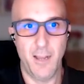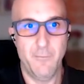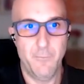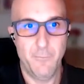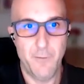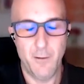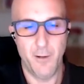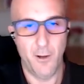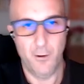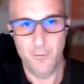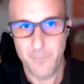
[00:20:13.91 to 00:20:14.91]
and
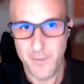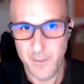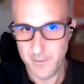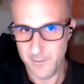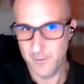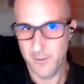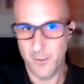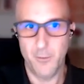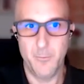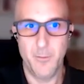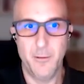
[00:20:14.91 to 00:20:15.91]
found office,
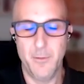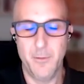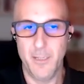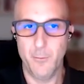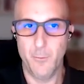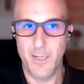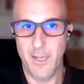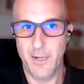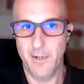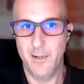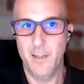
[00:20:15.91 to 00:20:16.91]
or maybe we can